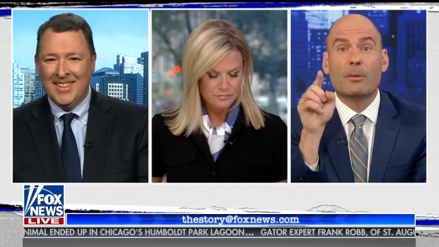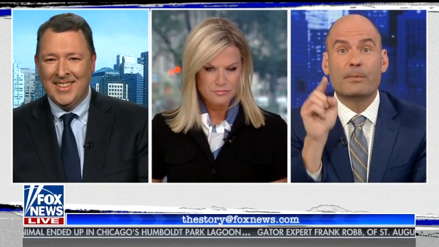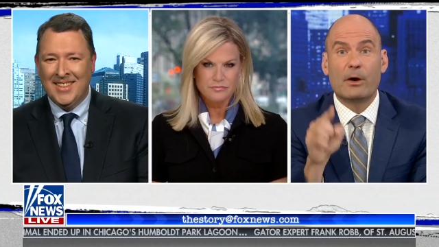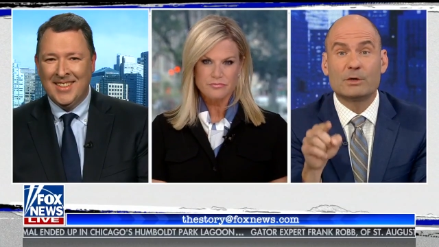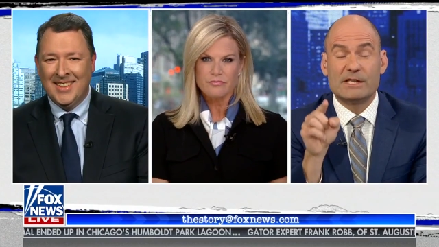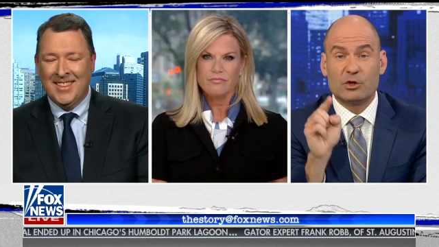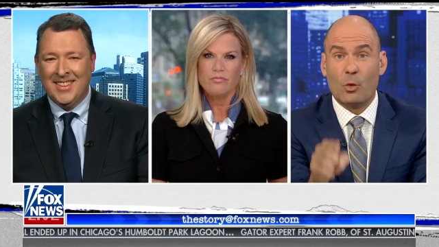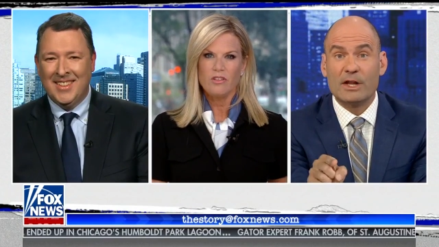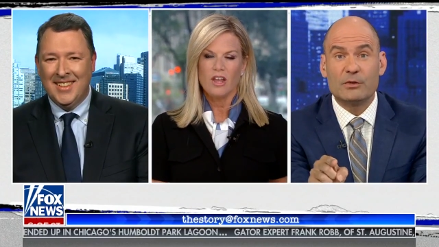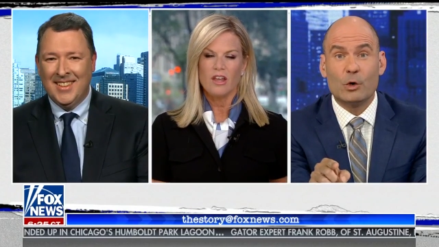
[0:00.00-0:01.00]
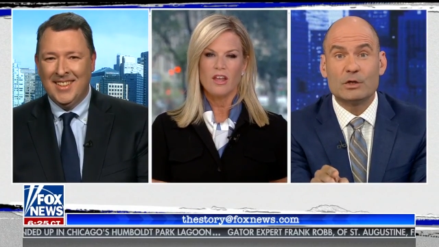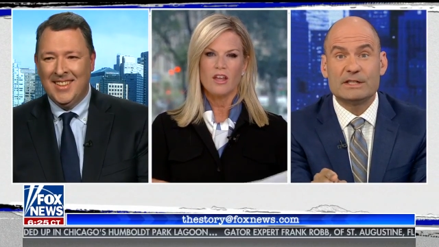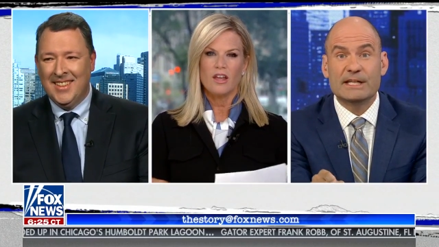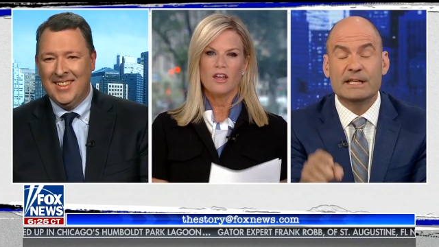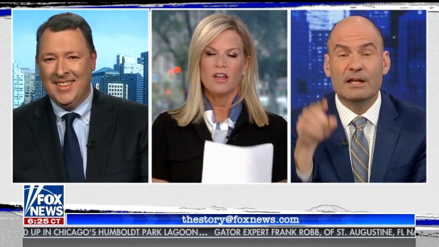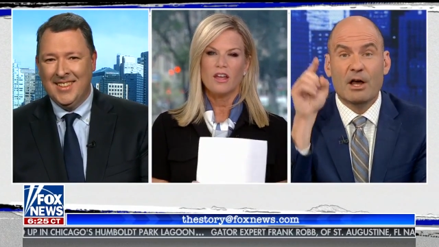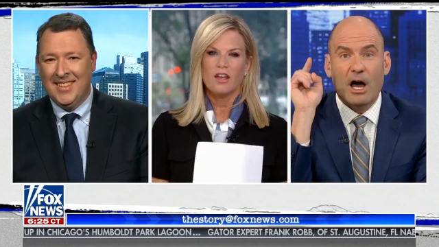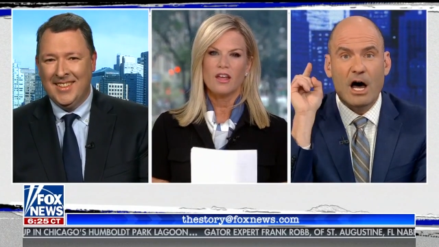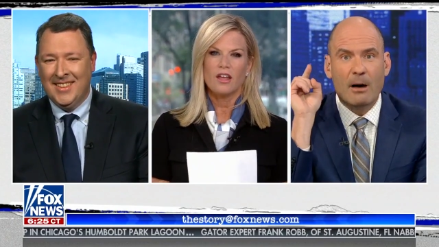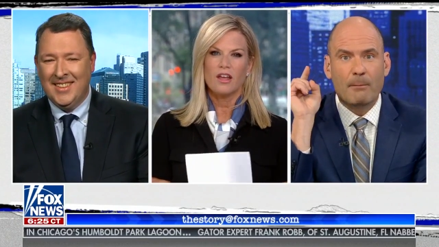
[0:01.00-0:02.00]
Speaker 1: The, there was a 2013
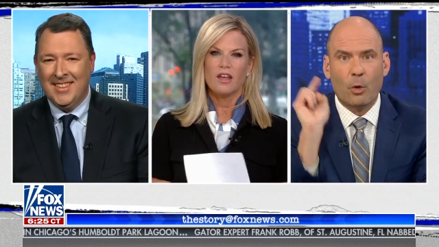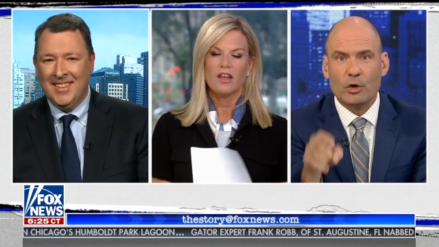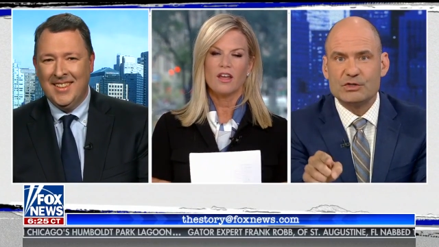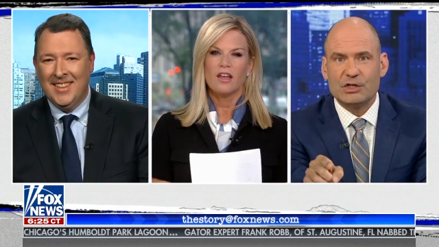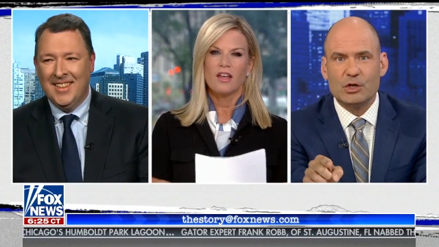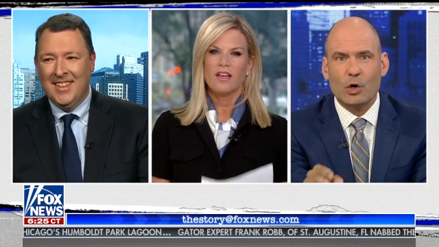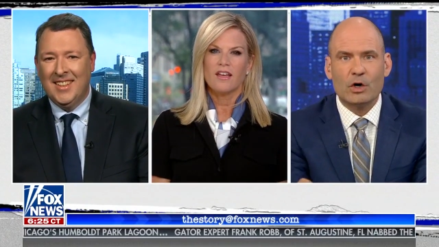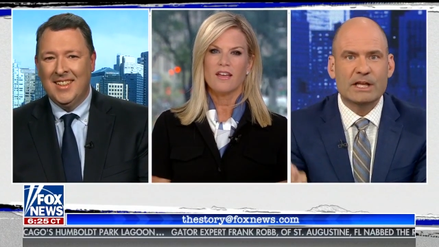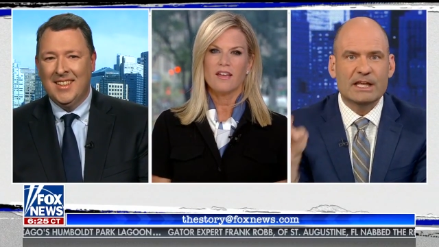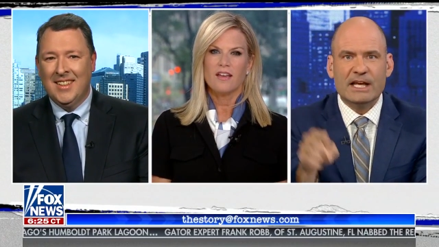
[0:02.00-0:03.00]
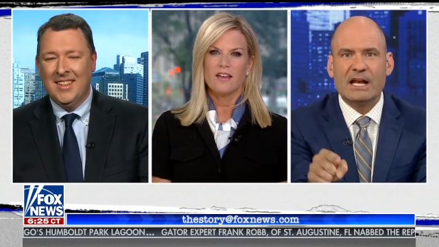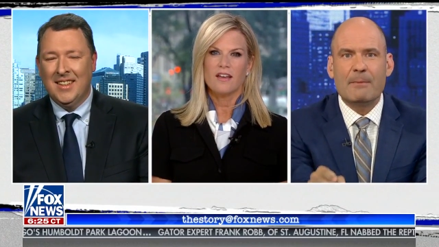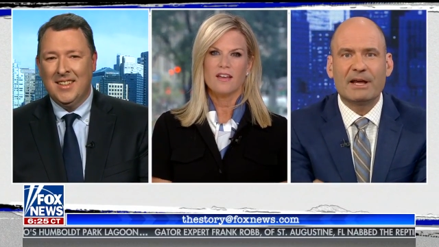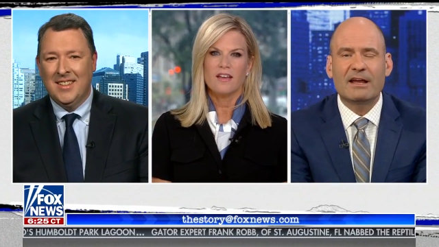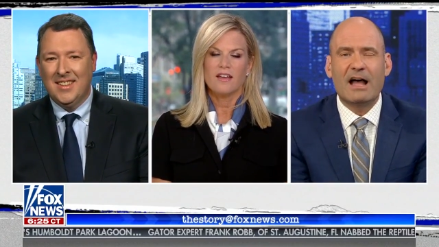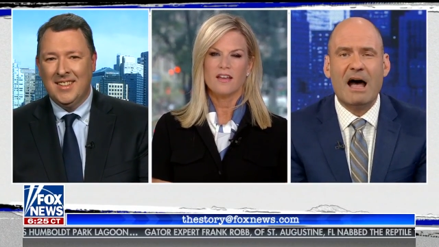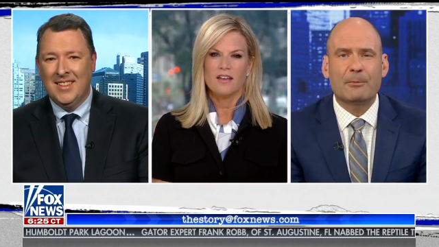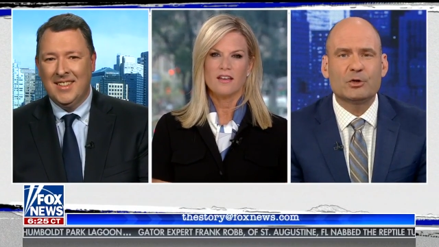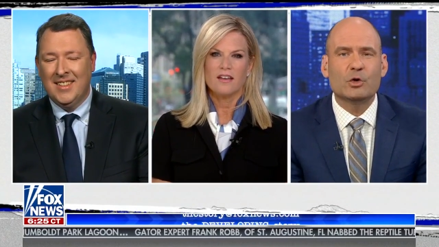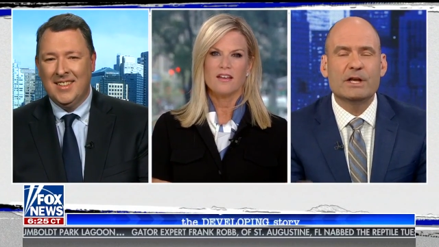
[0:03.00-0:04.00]
uh, Border Security, Economic
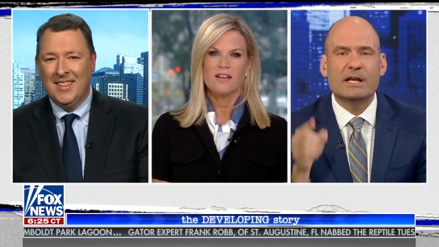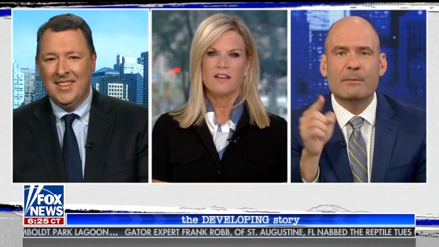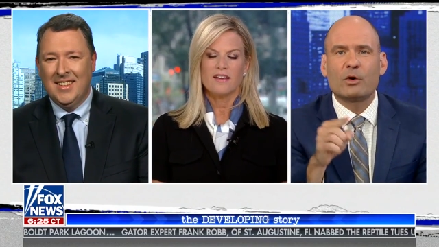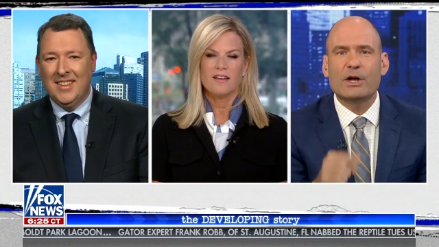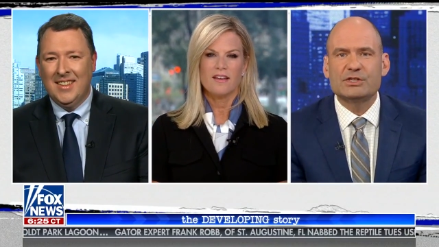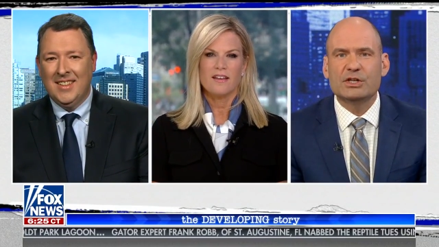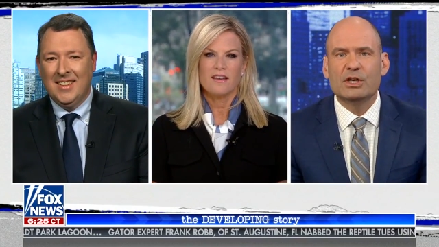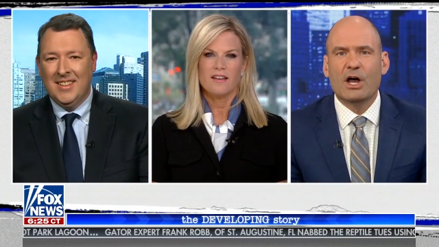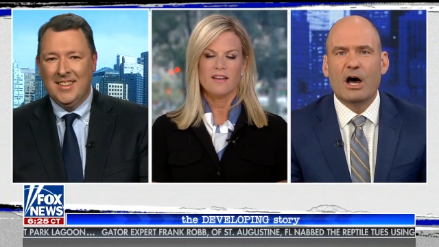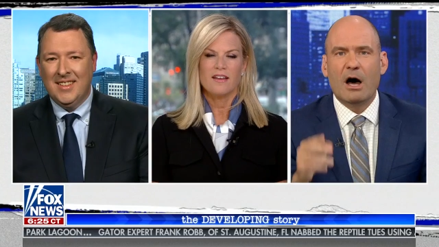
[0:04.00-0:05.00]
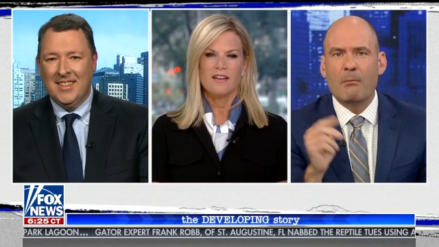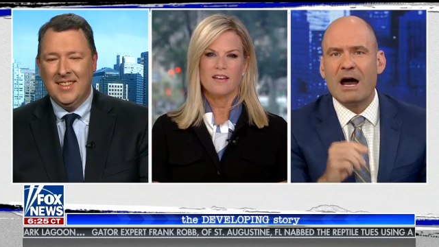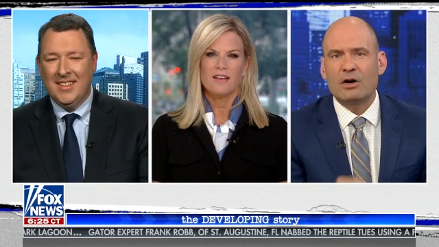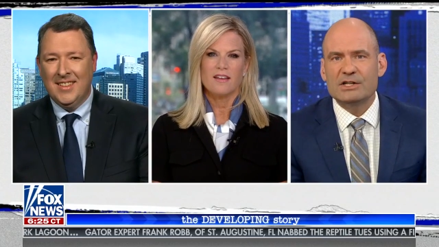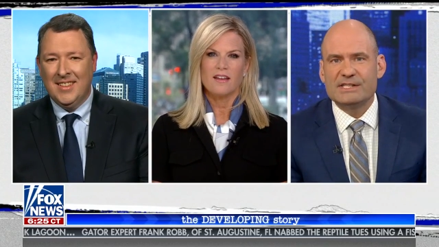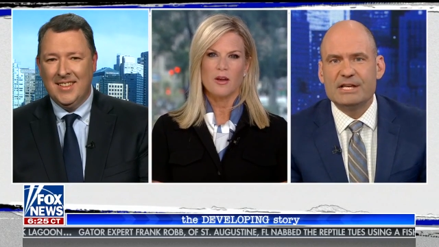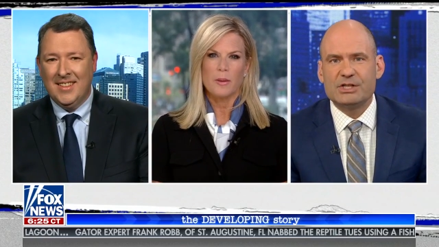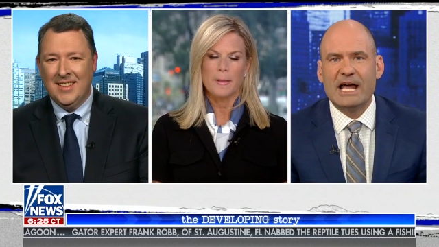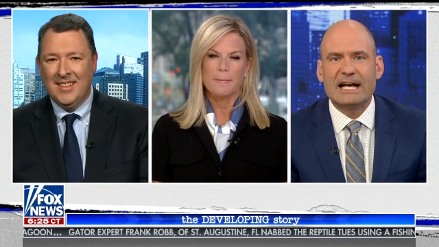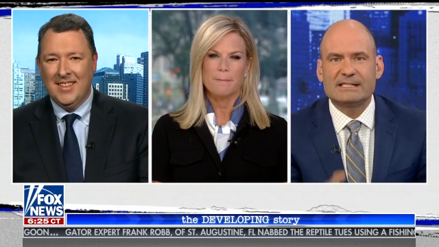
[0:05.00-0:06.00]
Opportunity, and Immigration uh,
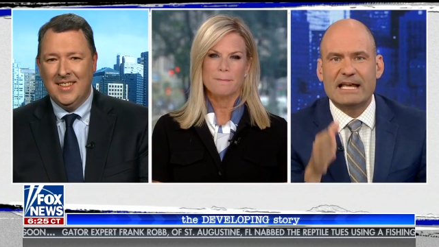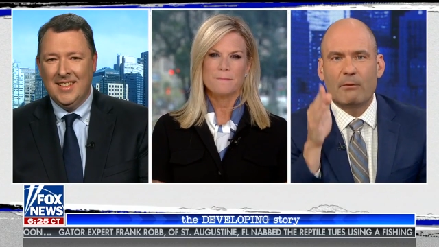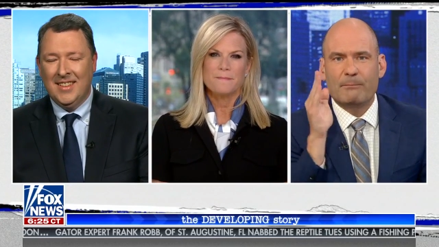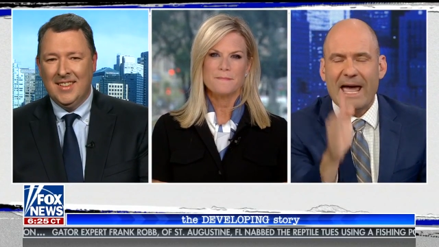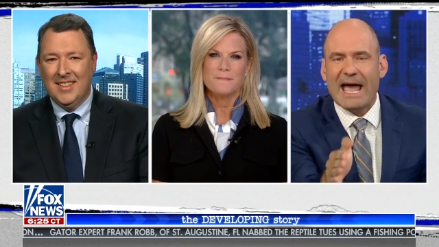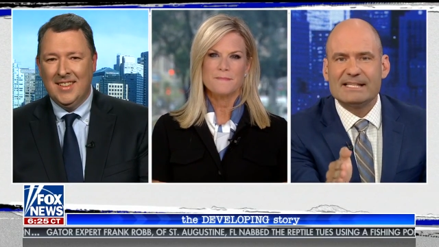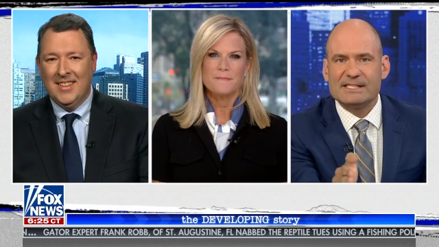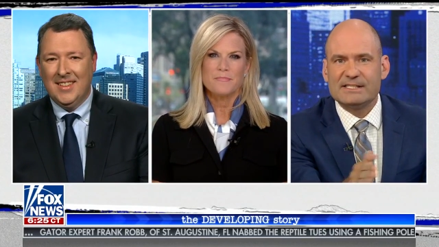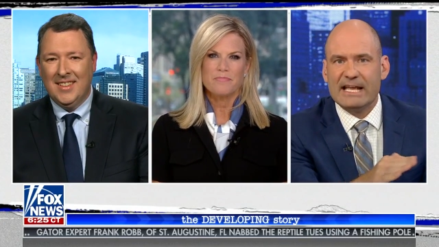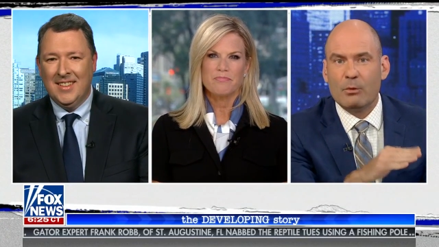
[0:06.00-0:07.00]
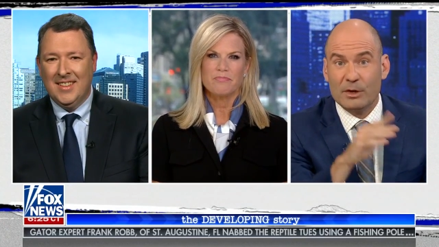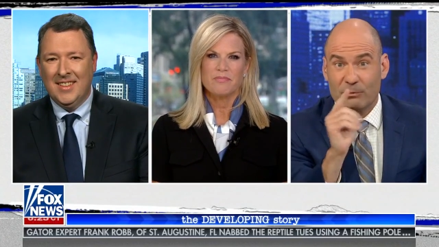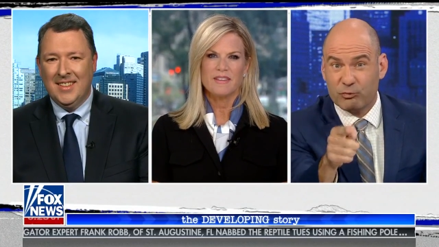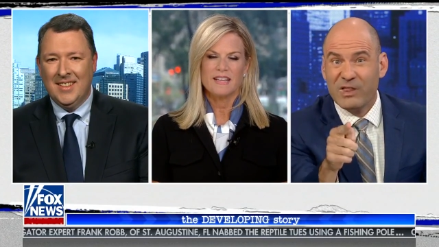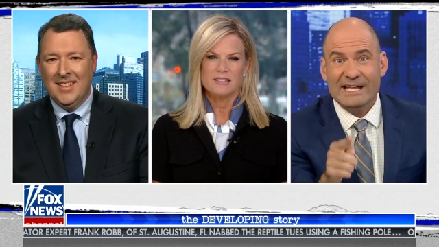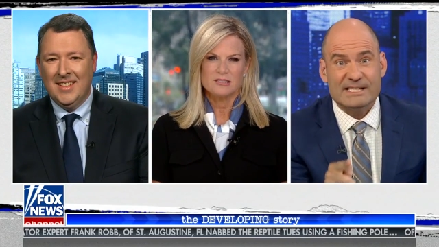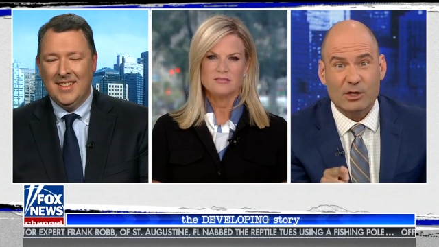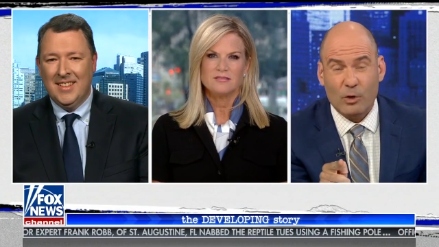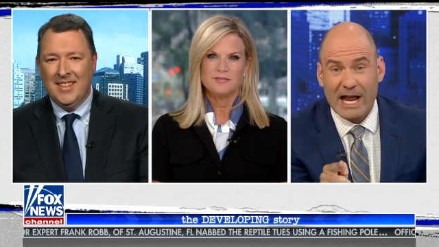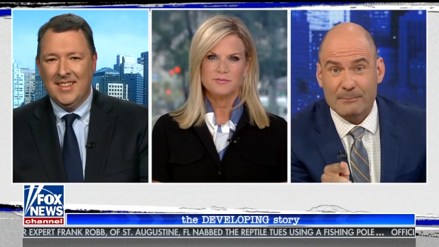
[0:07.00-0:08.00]
Modernization Act that passed the Senate with Lindsey
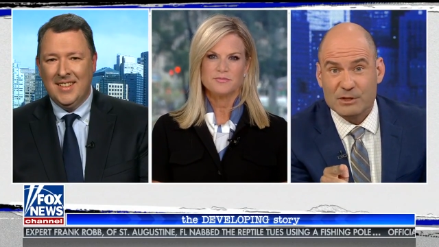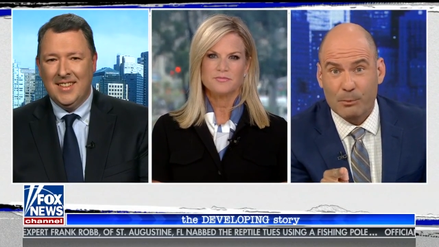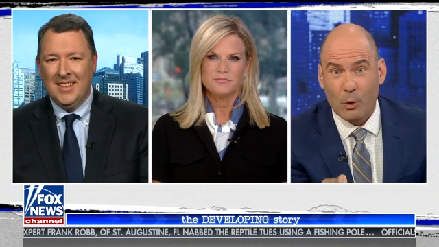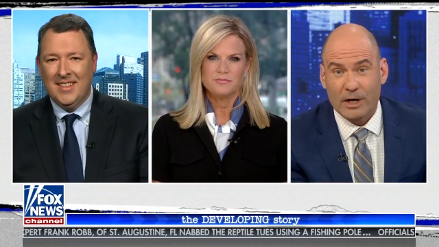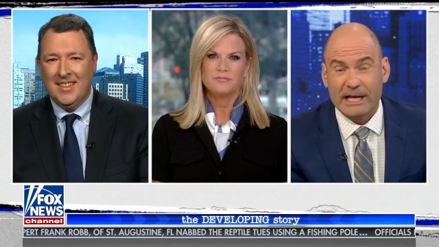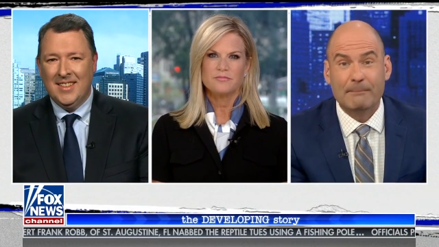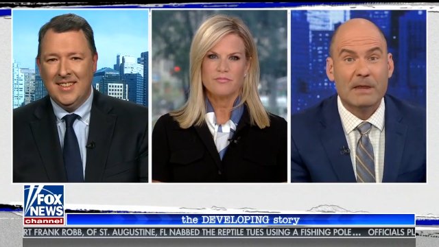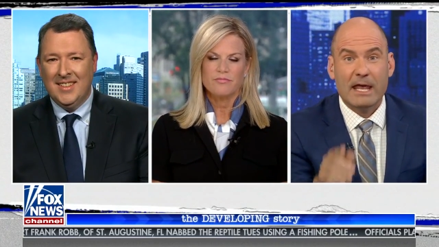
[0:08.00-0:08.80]
Graham supporting it.